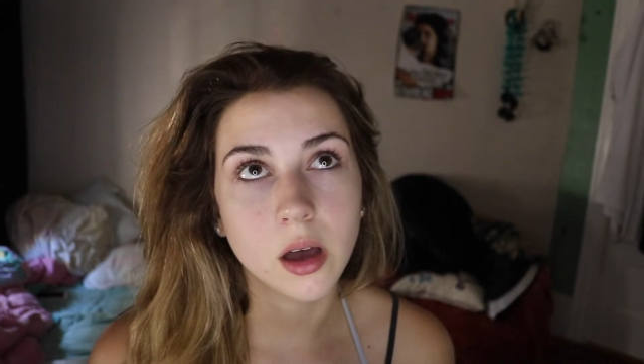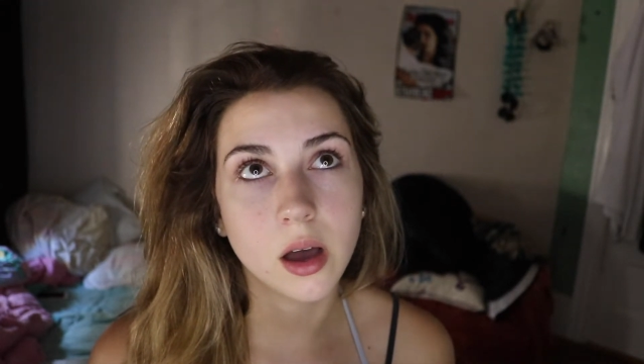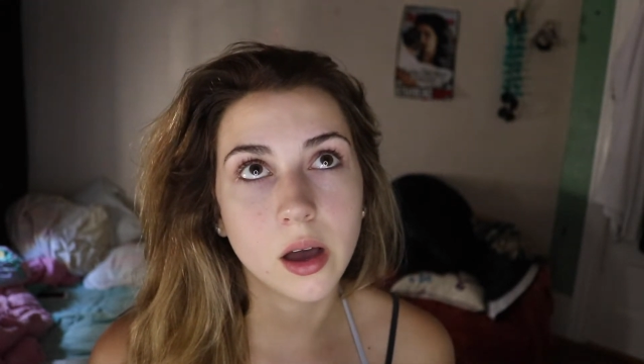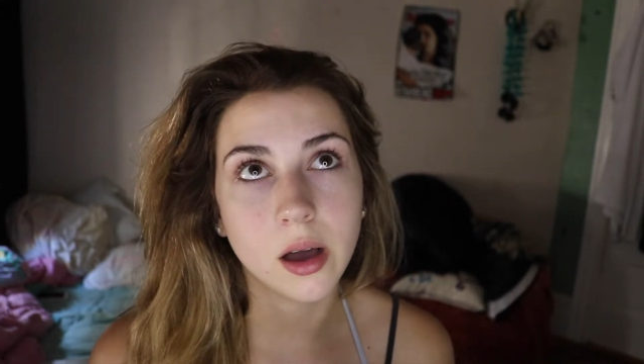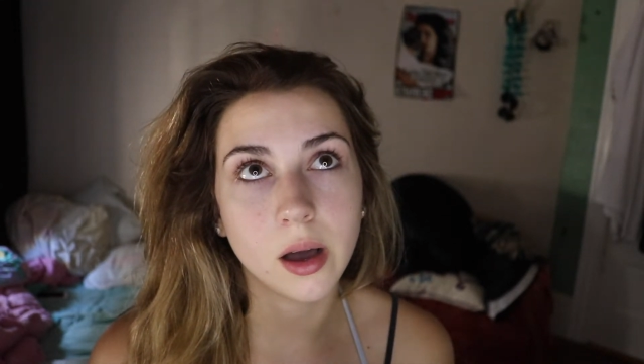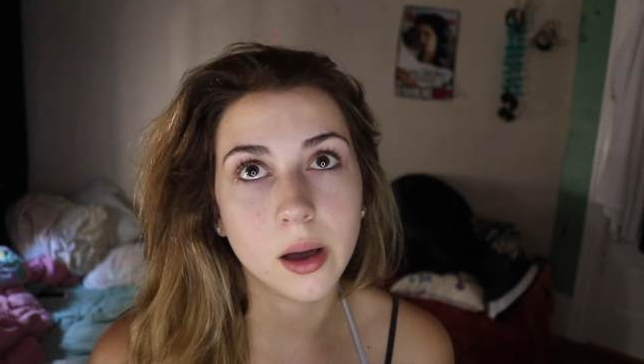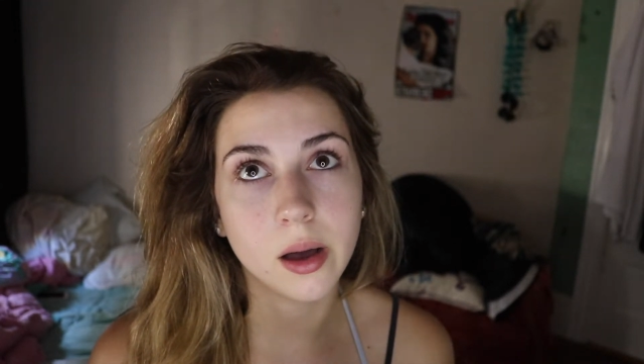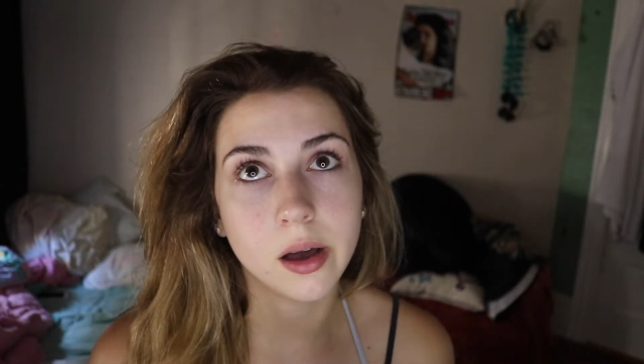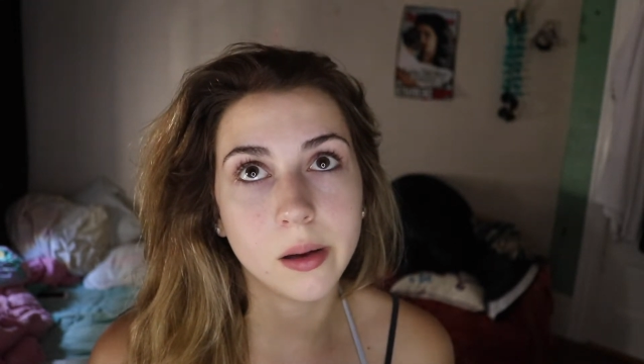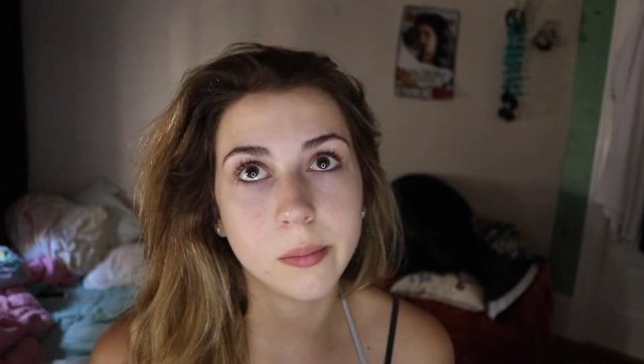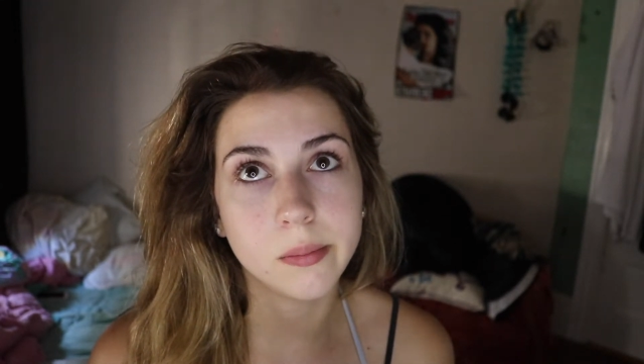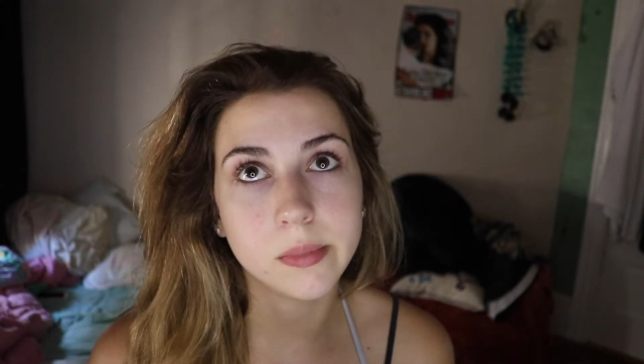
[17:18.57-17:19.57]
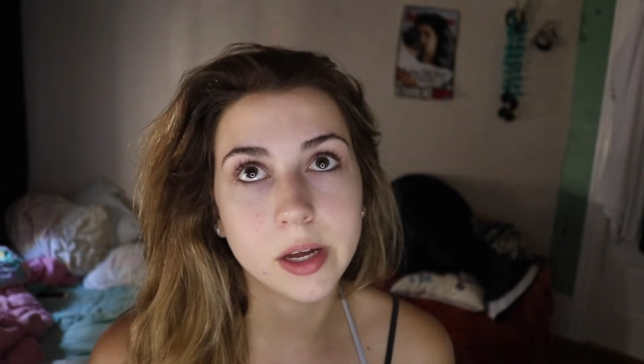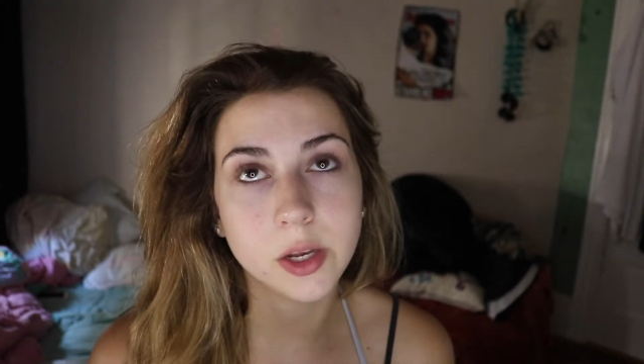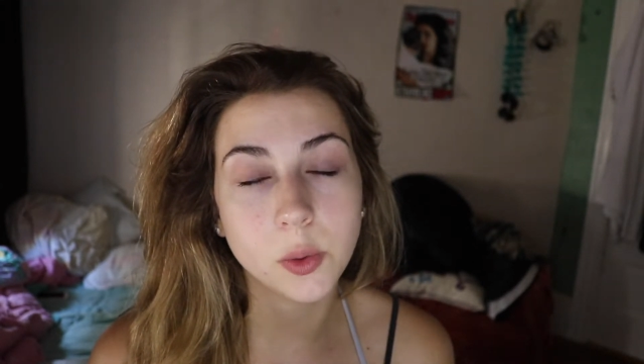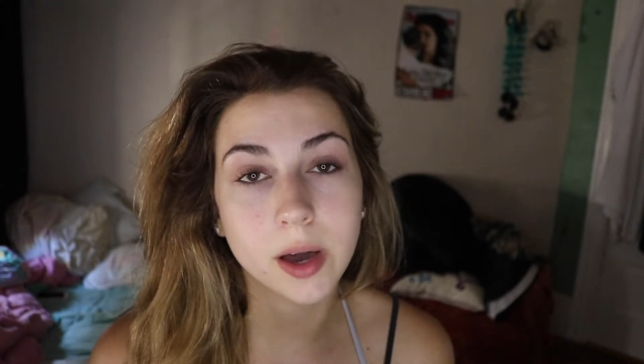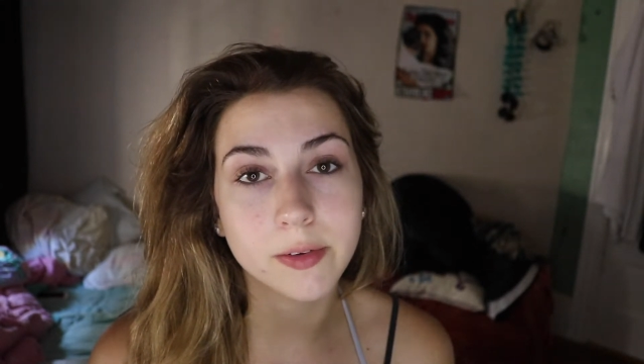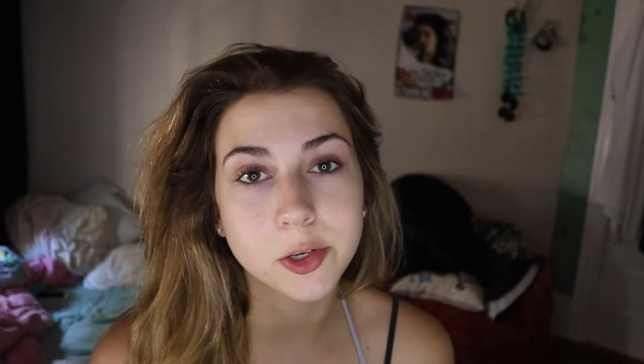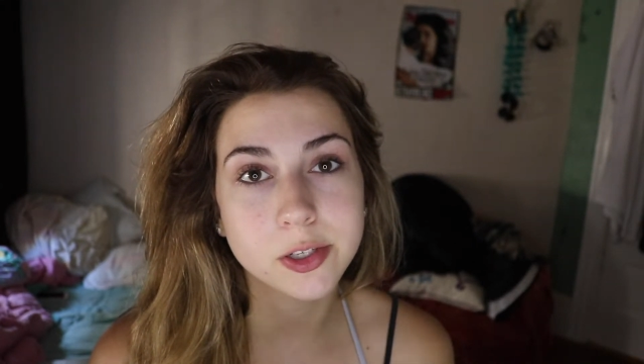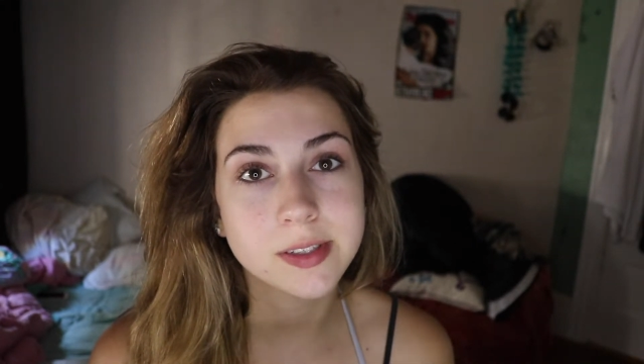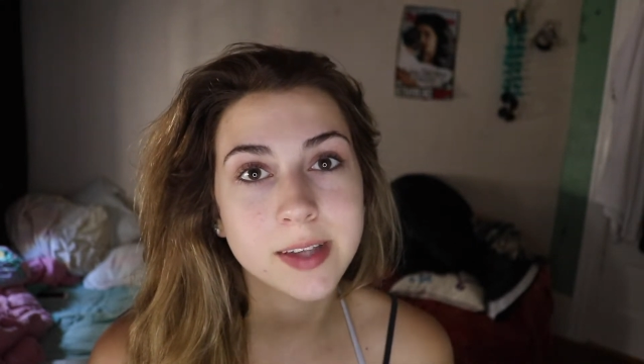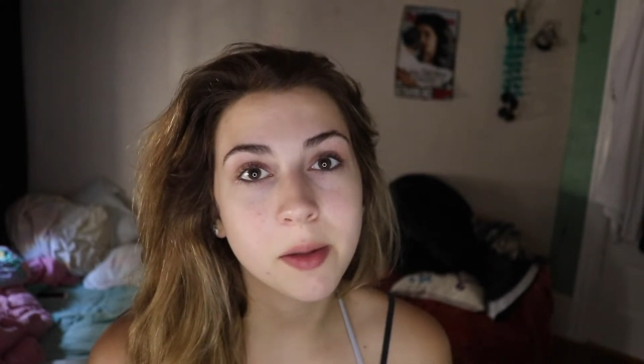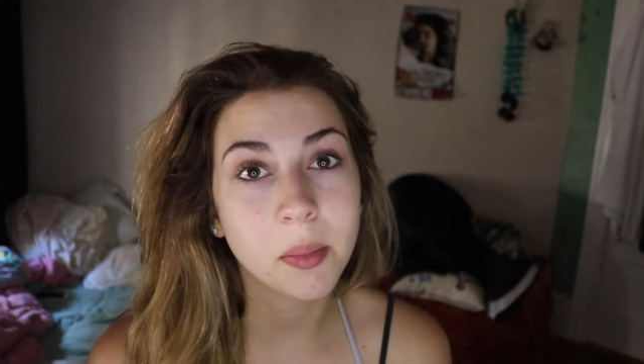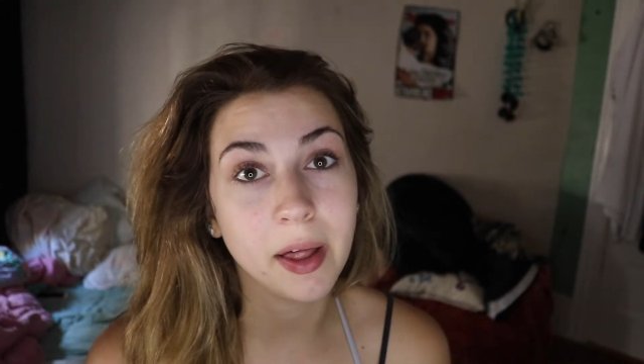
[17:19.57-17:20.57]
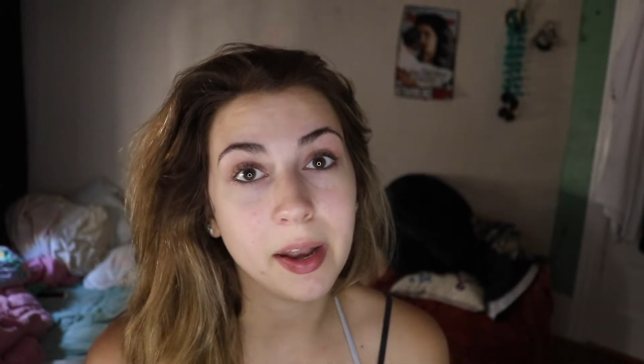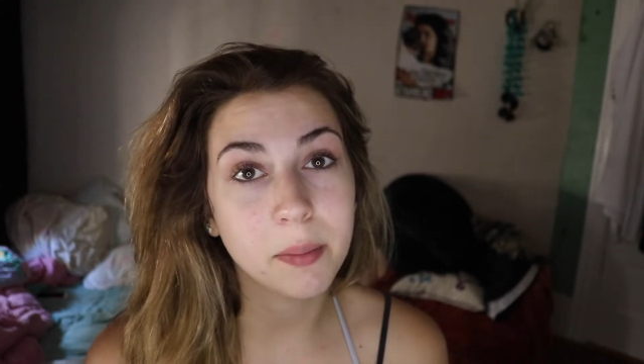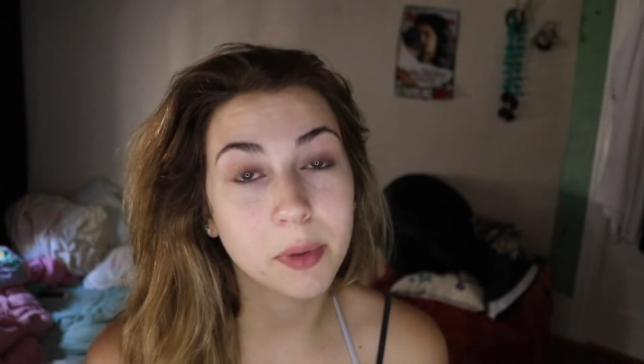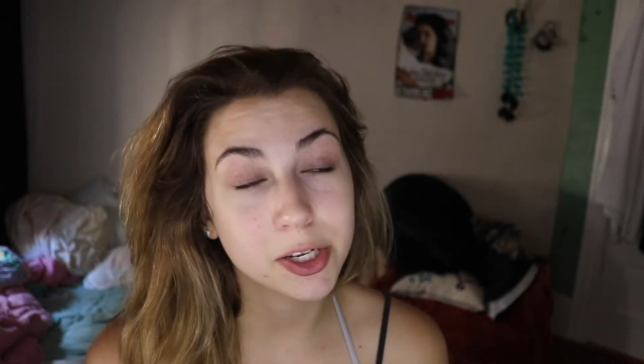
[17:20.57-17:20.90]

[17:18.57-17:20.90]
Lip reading: and you have a good set of blending